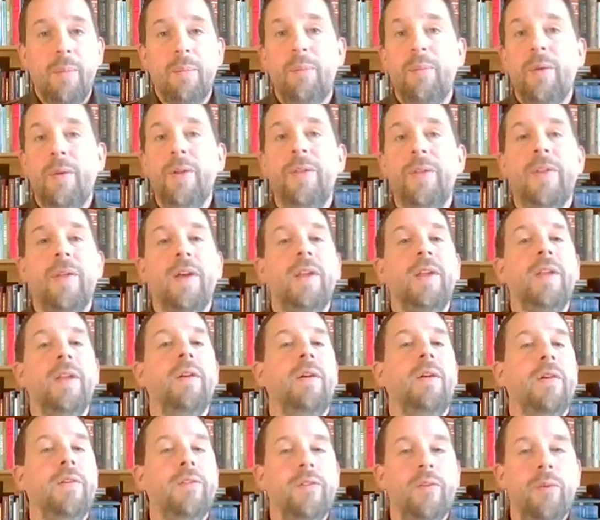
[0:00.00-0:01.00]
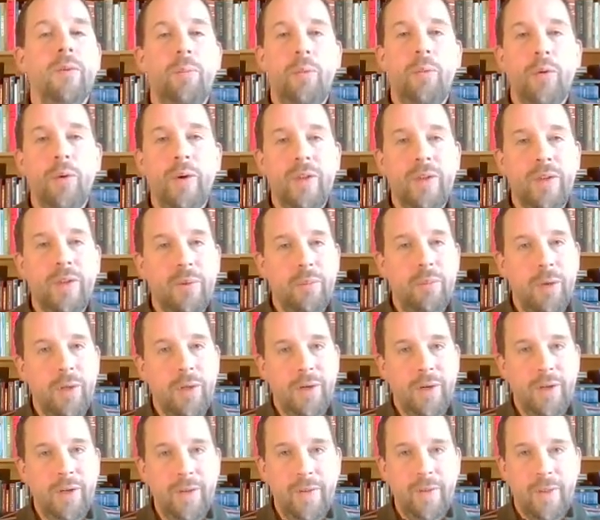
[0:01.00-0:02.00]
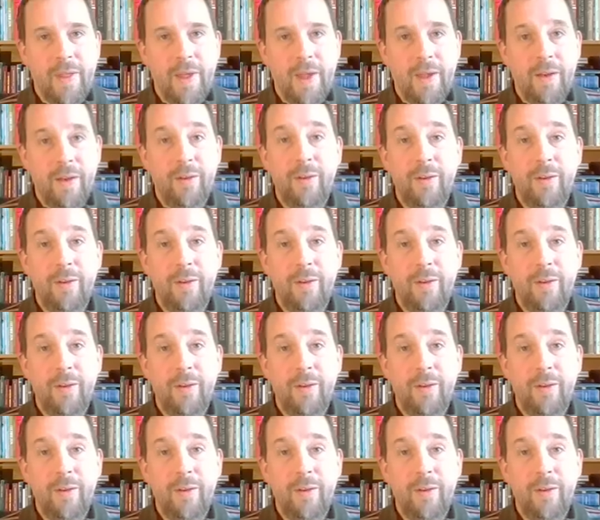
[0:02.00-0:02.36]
but then it also pointed beyond that